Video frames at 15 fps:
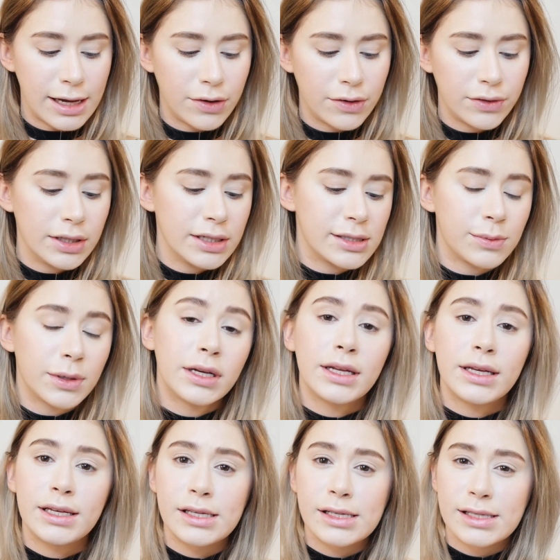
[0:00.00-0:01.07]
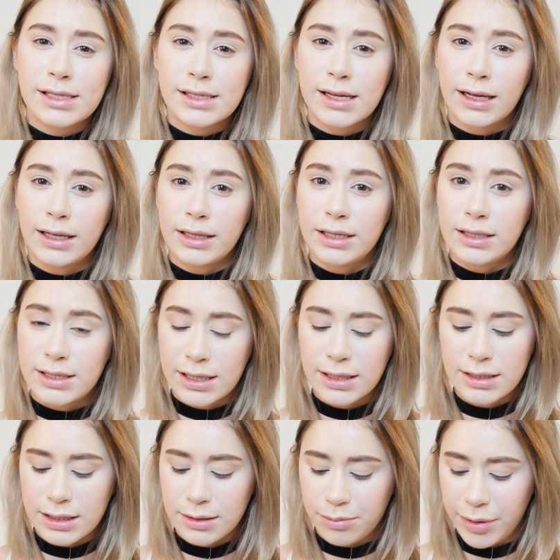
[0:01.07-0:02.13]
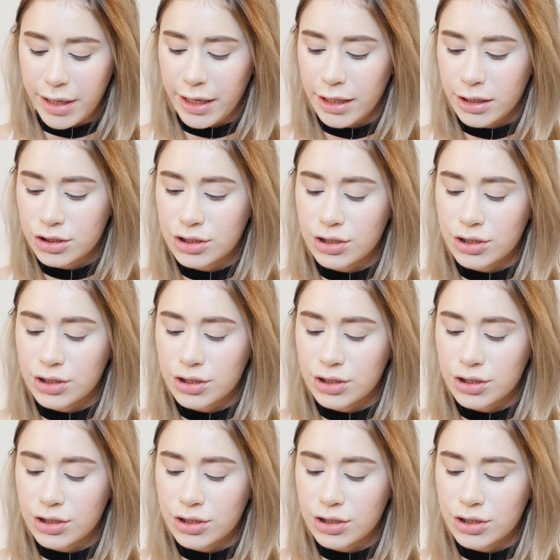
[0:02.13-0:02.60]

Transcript: However, this one is slightly tinted beige,